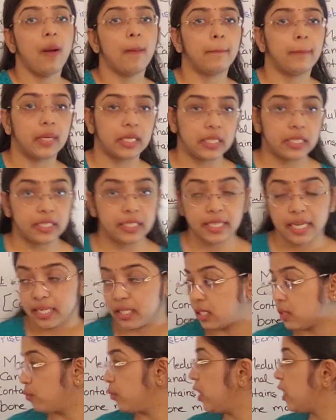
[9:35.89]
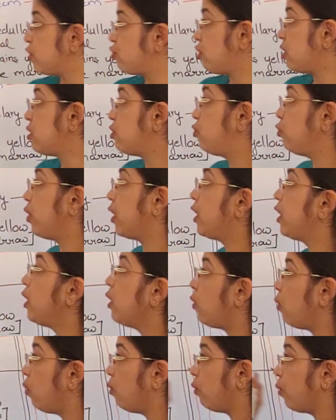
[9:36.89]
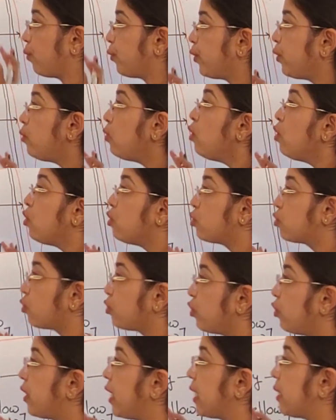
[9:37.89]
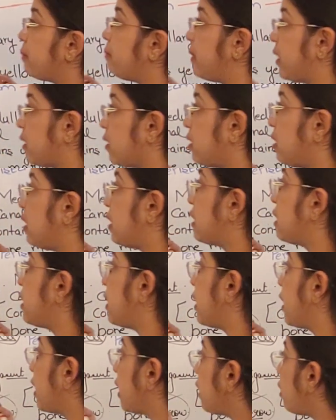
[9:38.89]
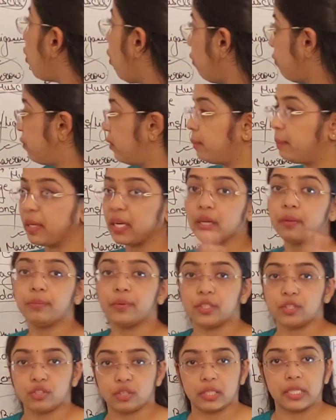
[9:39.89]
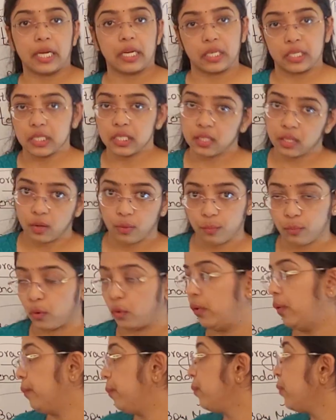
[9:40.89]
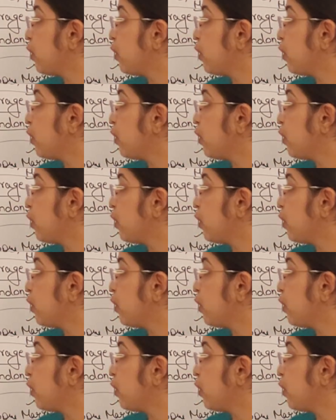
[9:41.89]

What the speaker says: But yes, we are just doing the overview so you get a better understanding of the bigger picture, that is bone.